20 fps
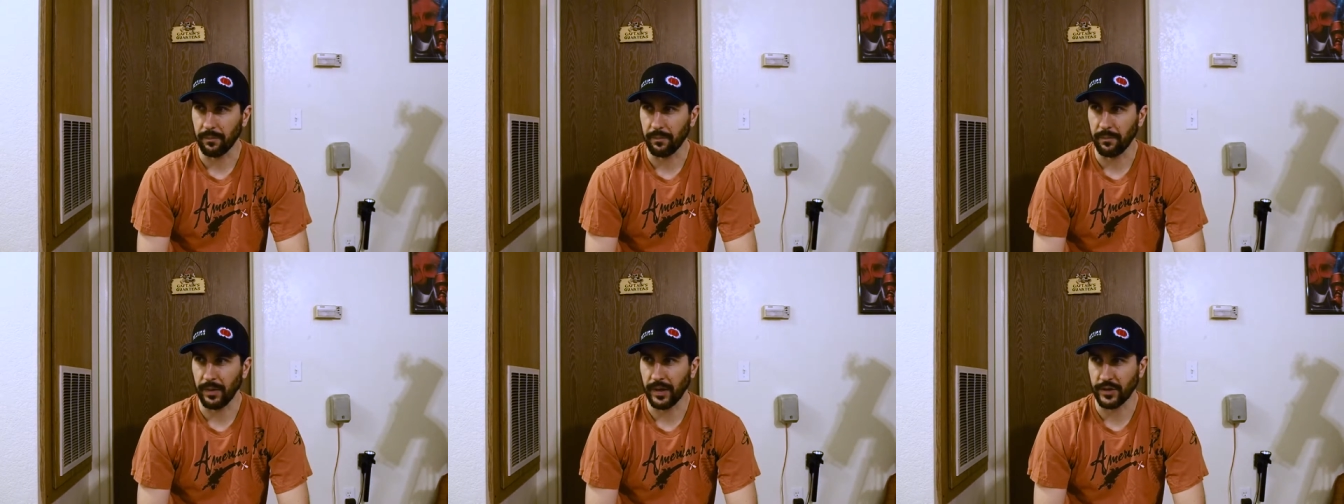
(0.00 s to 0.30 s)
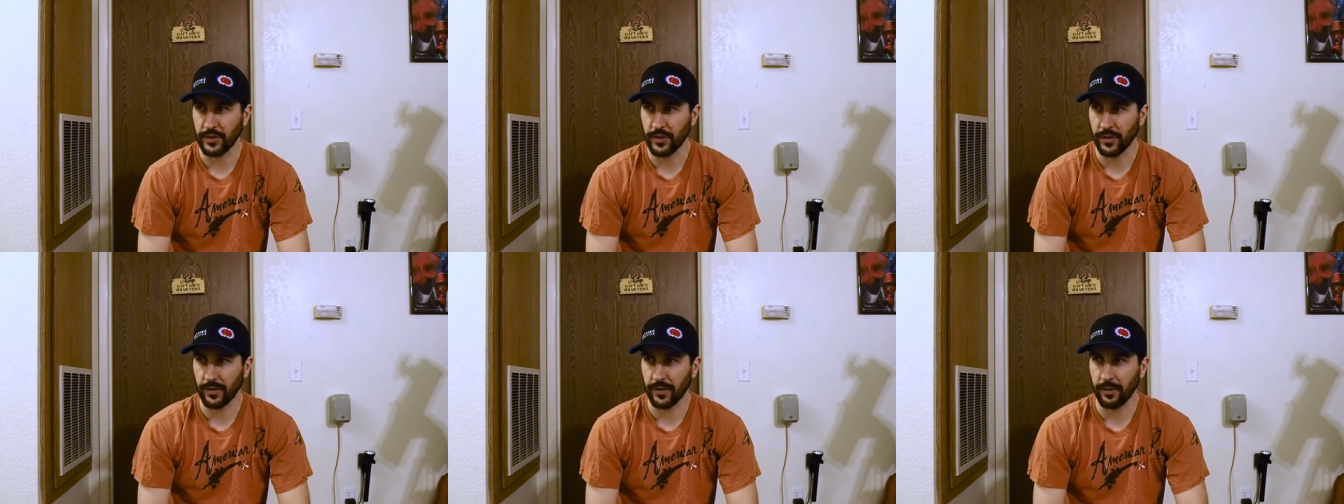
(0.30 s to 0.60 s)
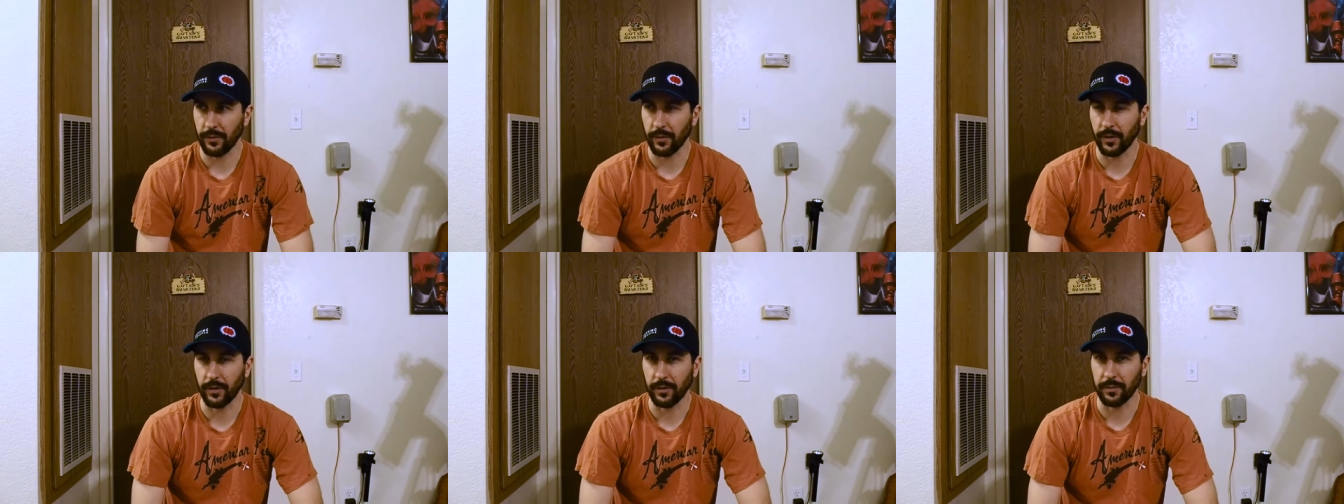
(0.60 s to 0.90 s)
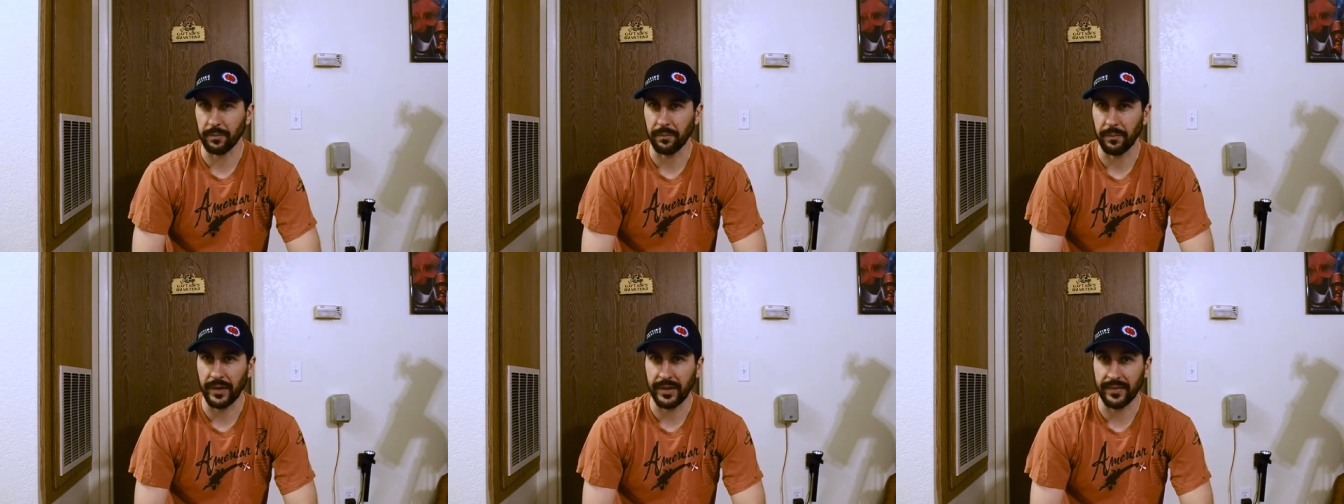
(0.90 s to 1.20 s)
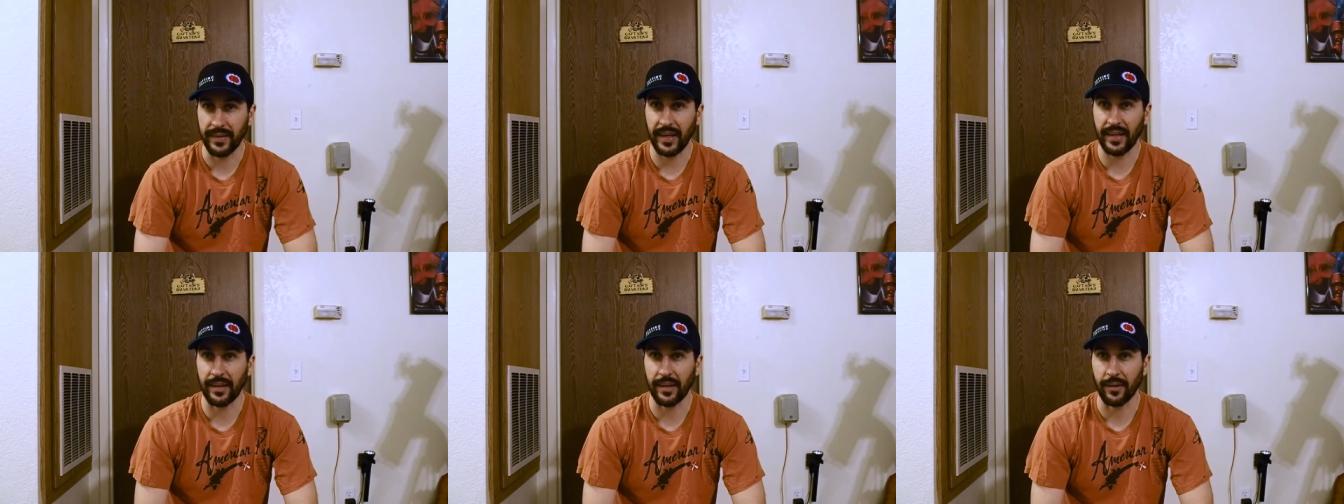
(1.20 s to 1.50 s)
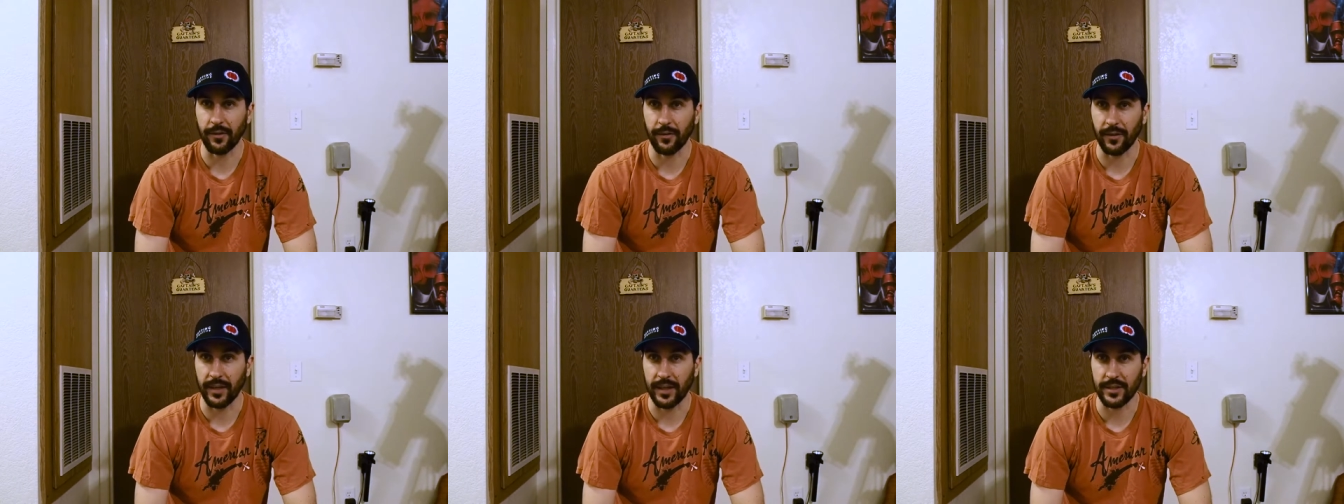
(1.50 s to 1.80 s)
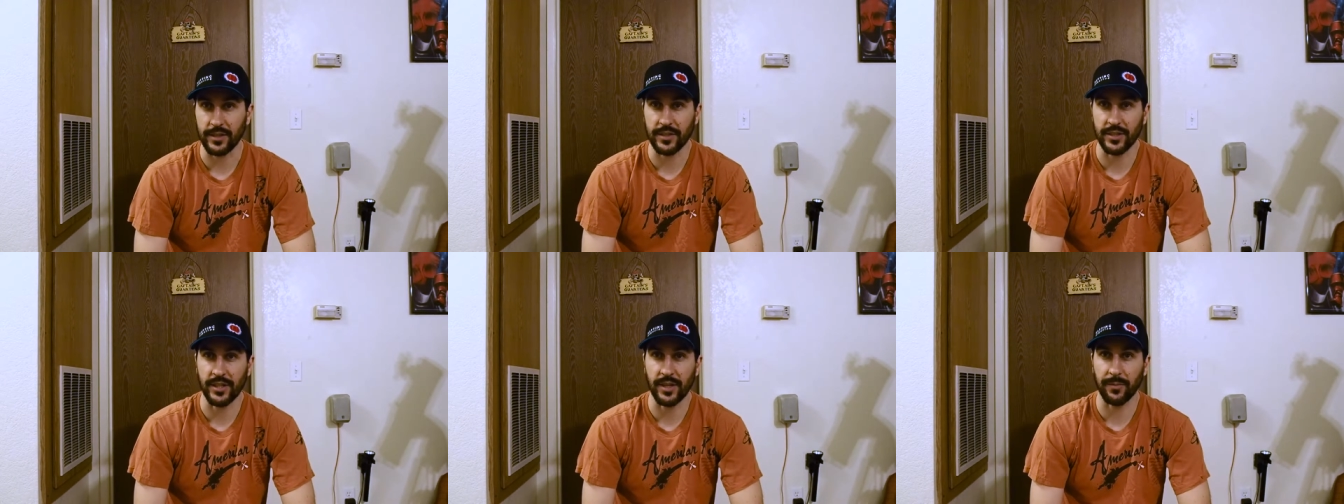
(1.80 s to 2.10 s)
make sure that we're maintaining good
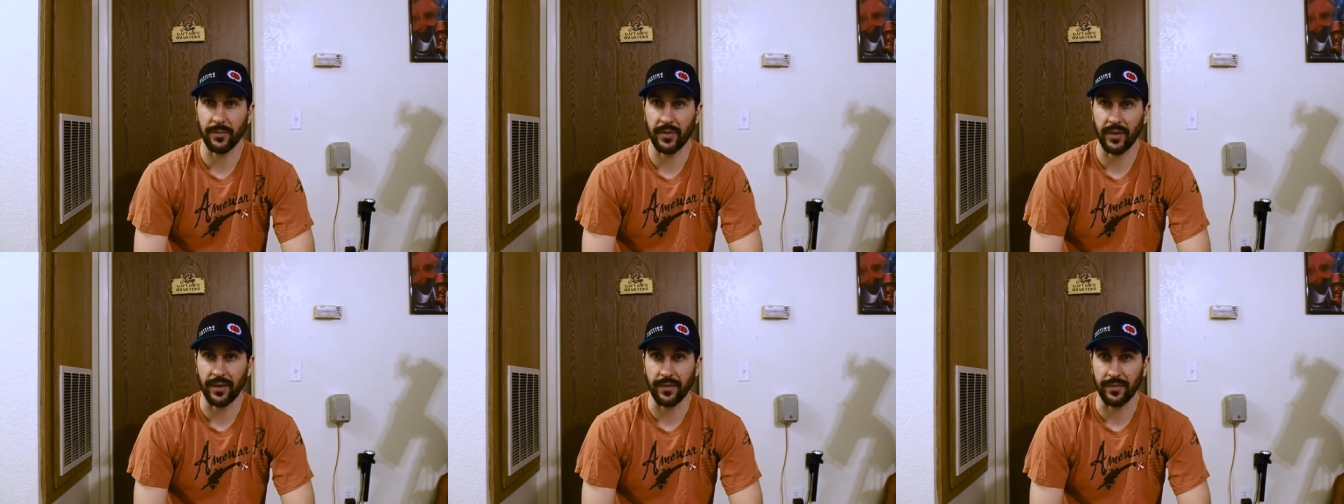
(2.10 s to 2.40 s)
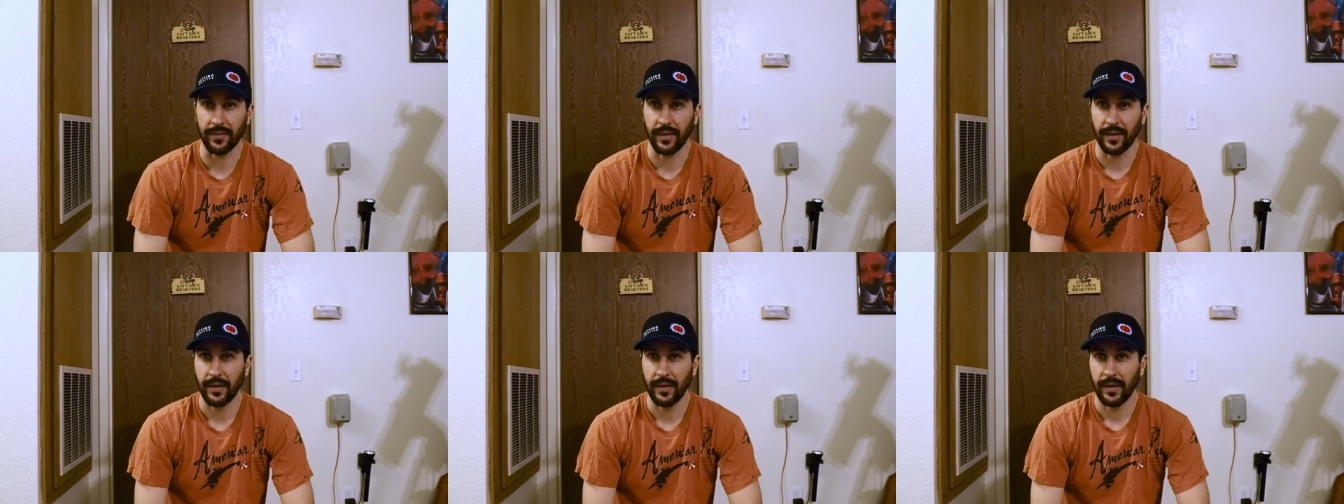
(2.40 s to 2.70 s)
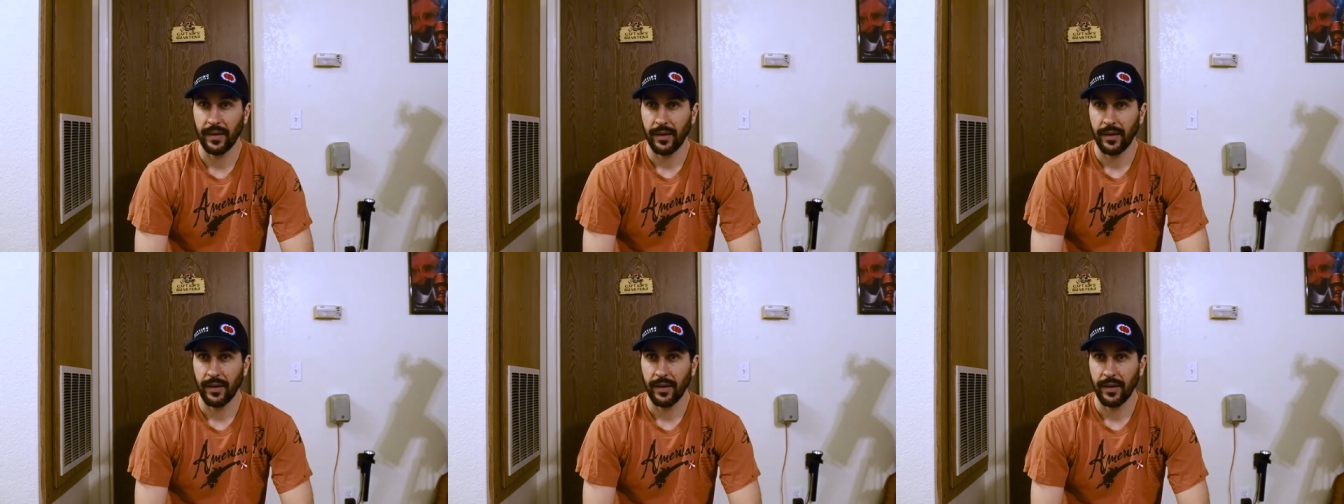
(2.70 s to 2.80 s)
relationships, because